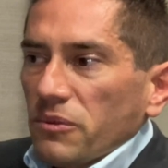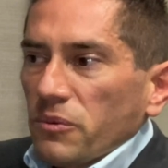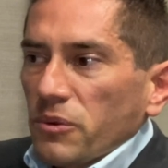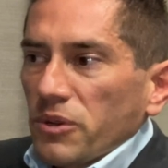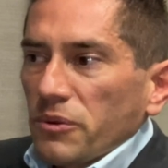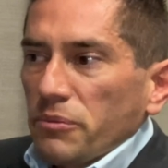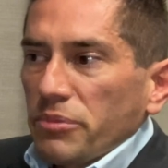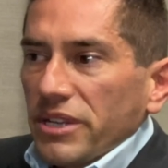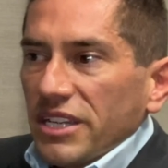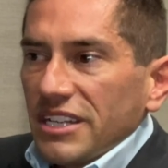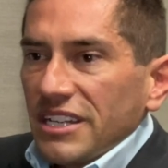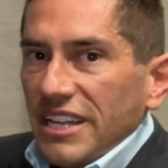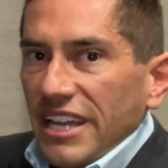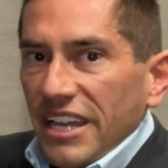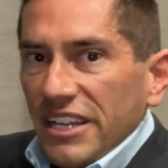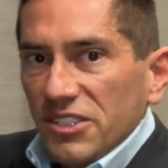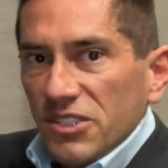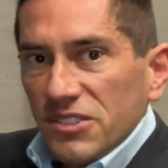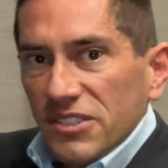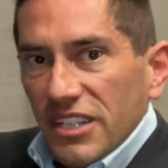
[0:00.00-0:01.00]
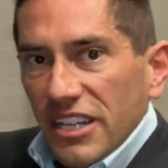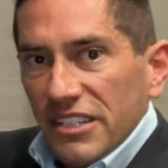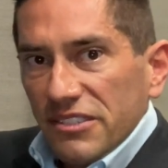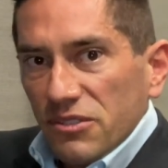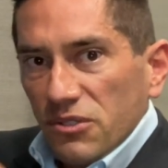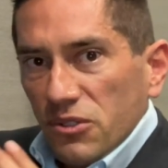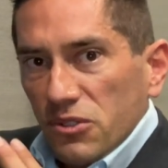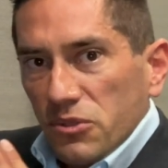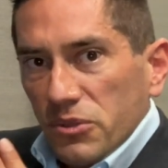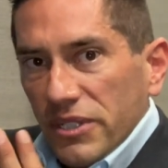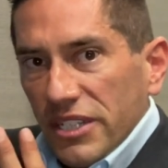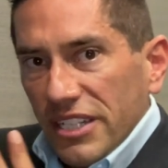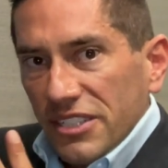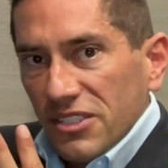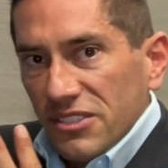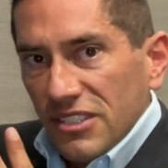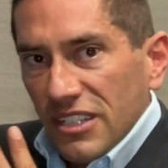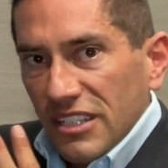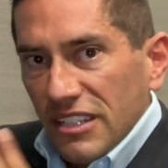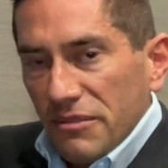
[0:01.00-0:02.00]
repeated exercise, those 3
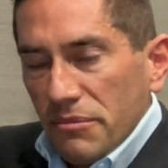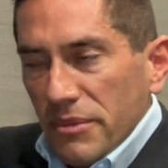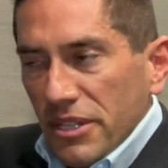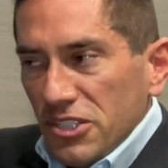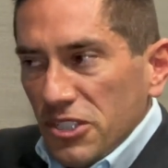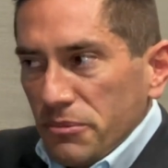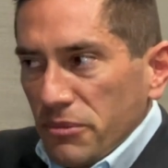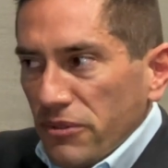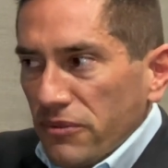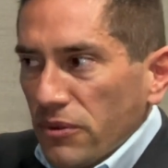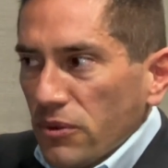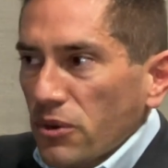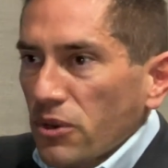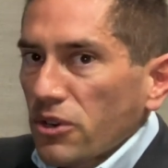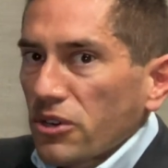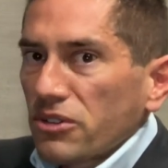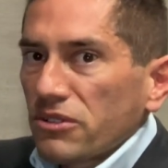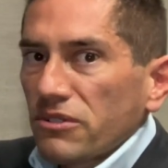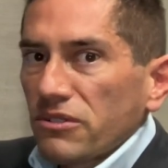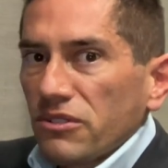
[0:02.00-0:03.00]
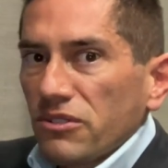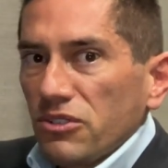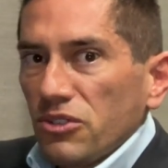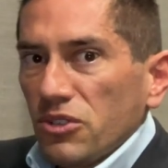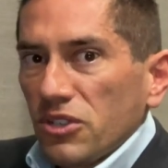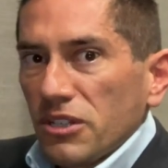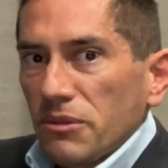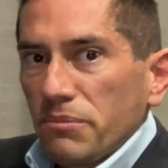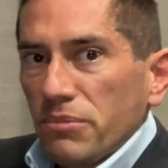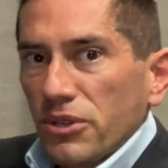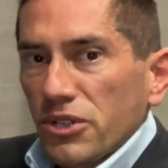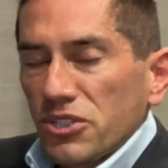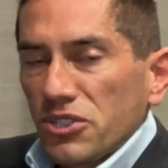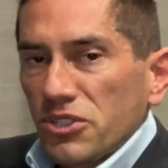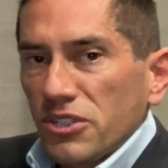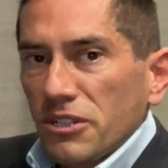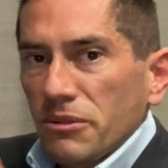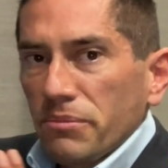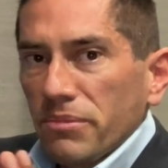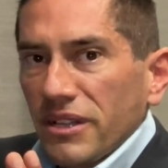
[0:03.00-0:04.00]
exercises I've mentioned before, you can push
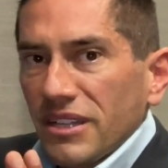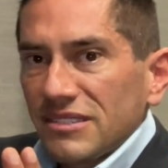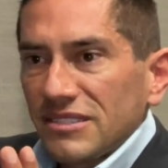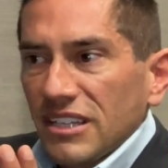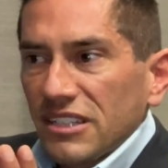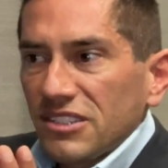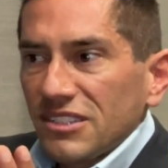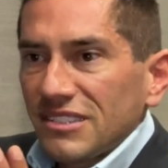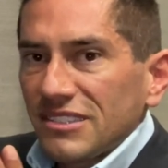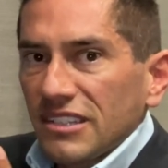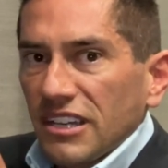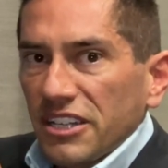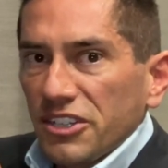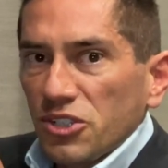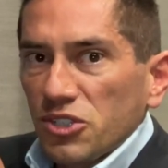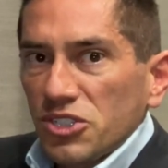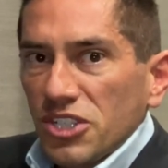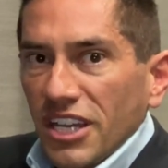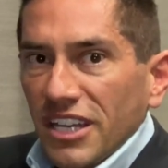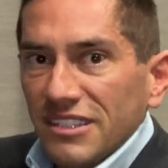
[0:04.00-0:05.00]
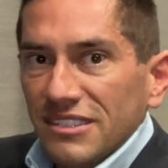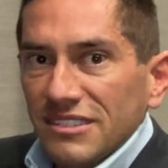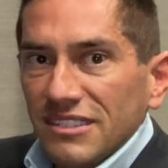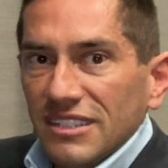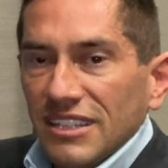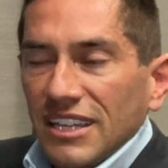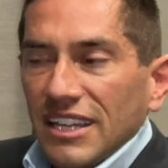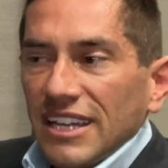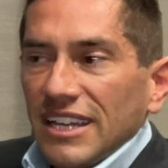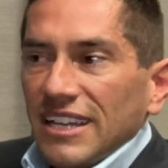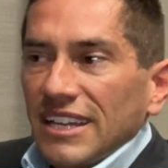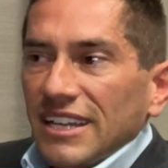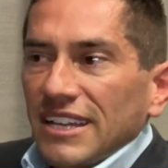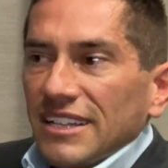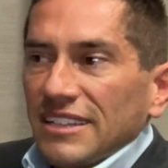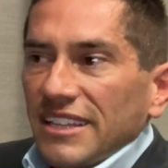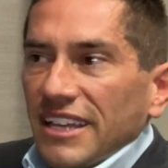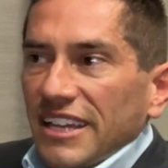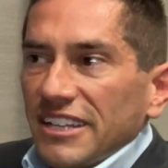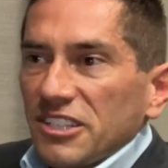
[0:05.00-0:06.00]
your implants out to the side of your chest.
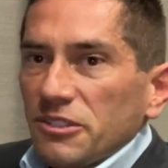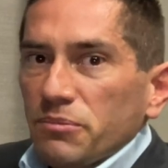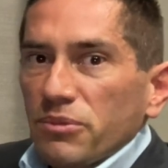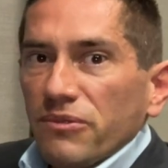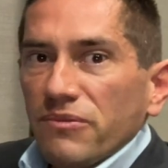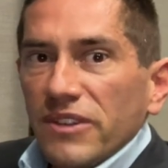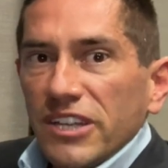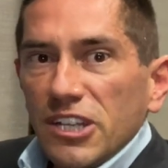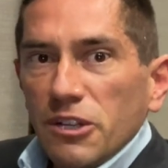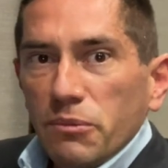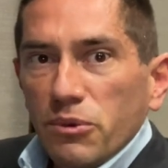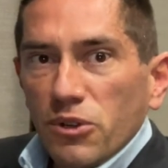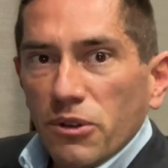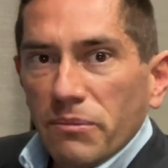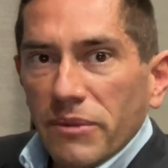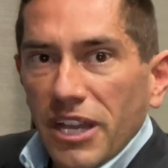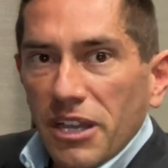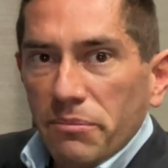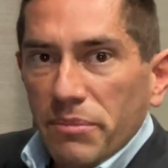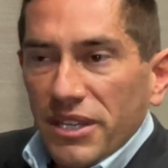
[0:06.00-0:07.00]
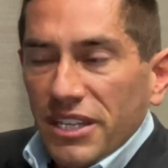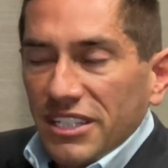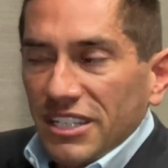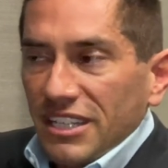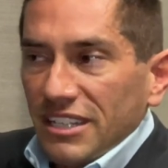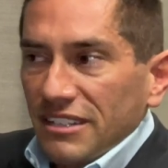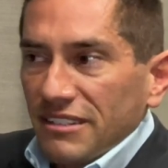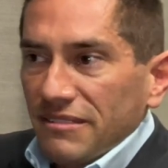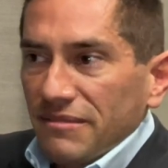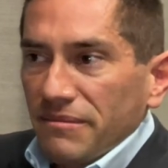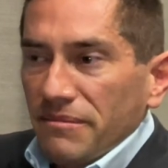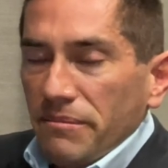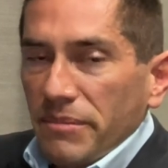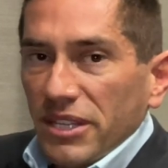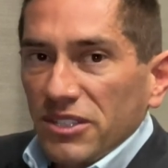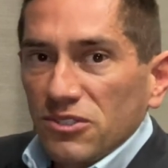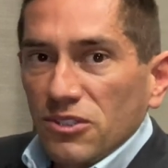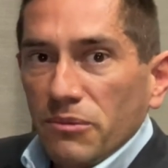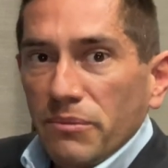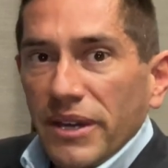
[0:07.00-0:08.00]
That is preventable in my opinion,
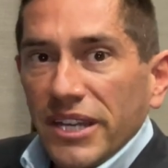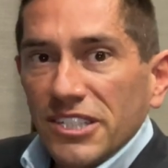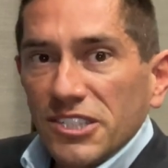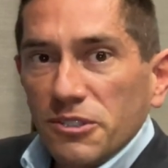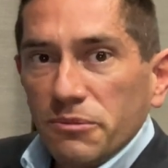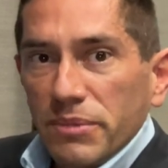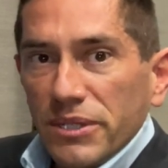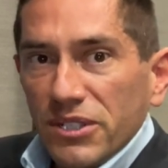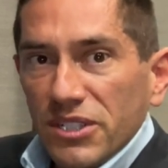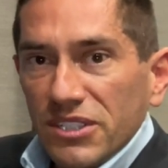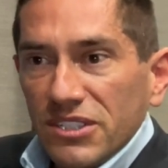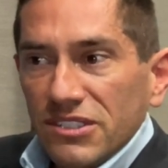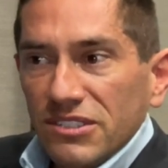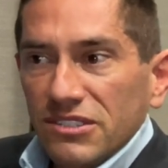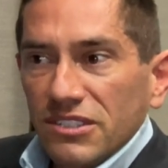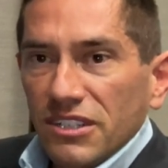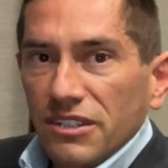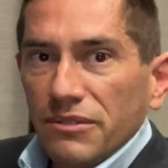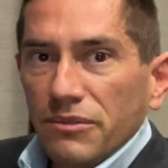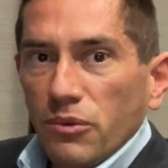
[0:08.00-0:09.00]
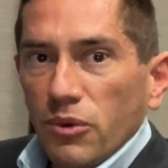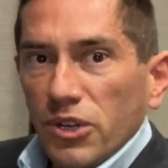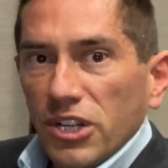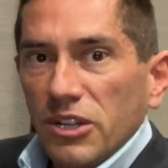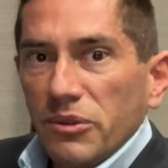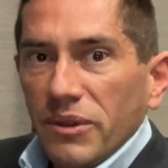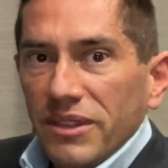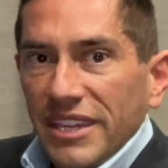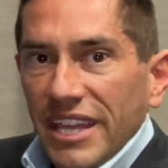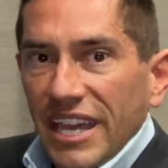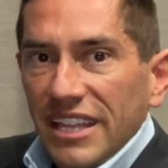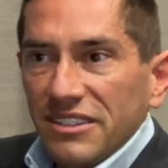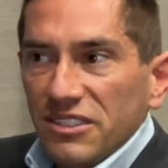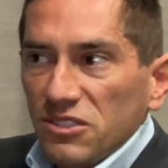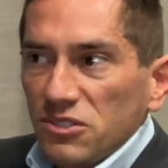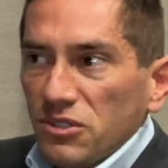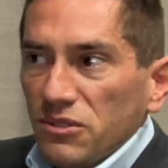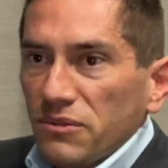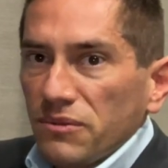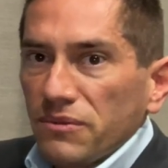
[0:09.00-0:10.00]
based on my experience of working with athletes
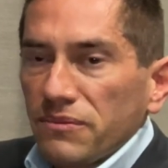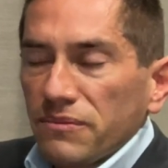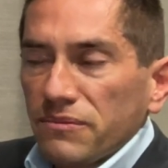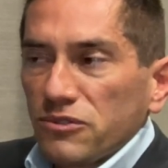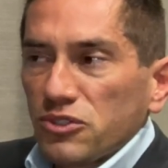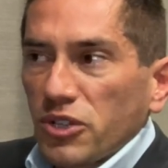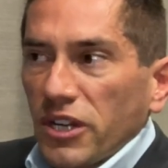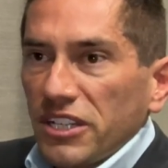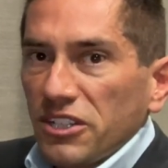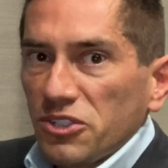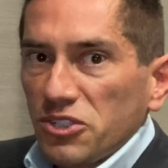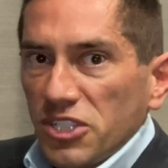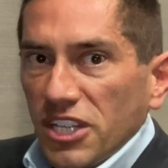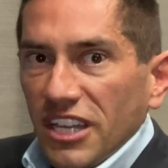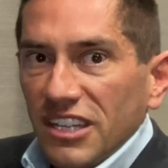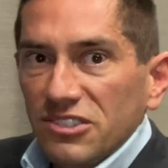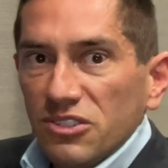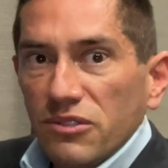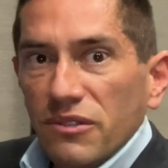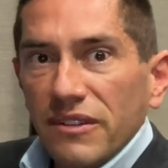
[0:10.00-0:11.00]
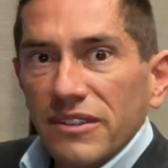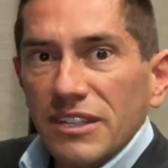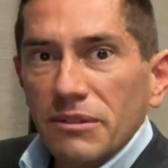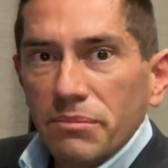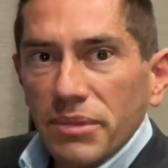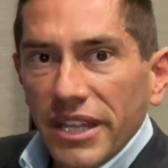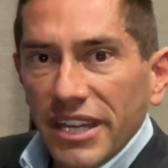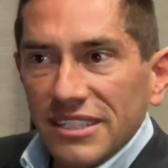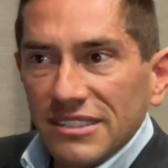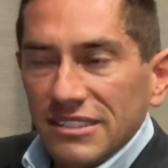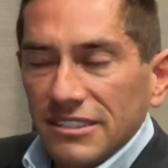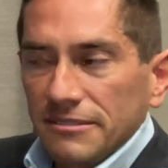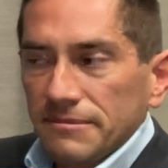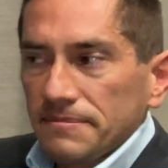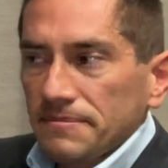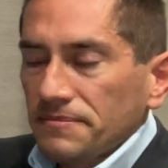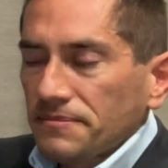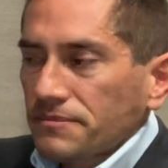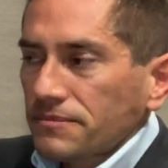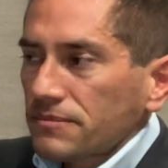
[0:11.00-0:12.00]
who train their chest who have implants.
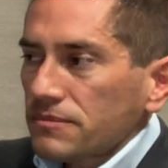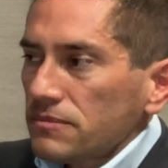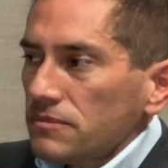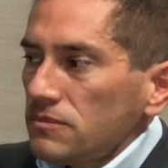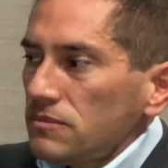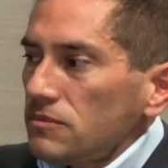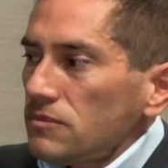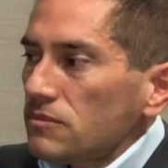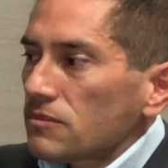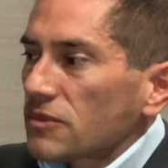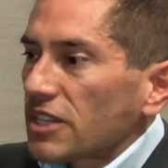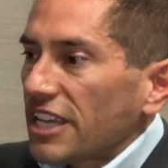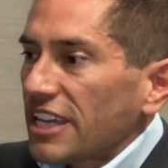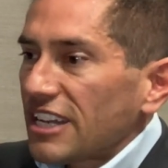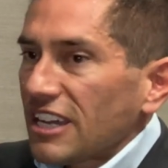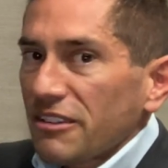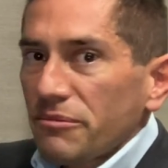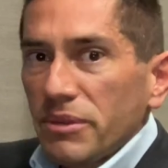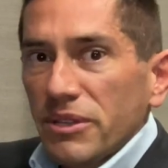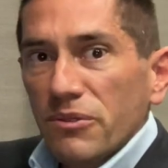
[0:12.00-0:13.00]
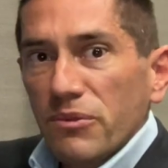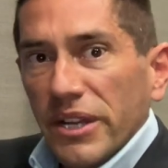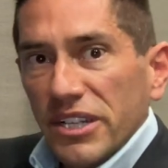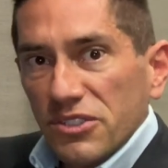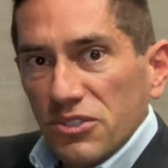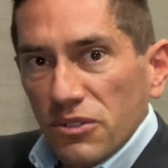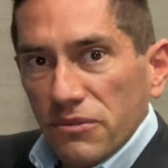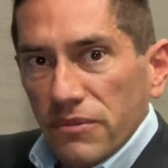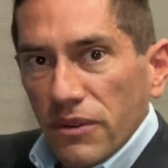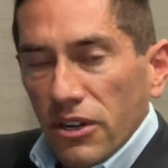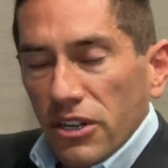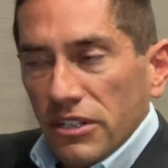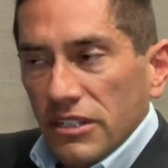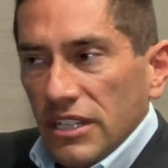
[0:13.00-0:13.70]
And I've been right so far.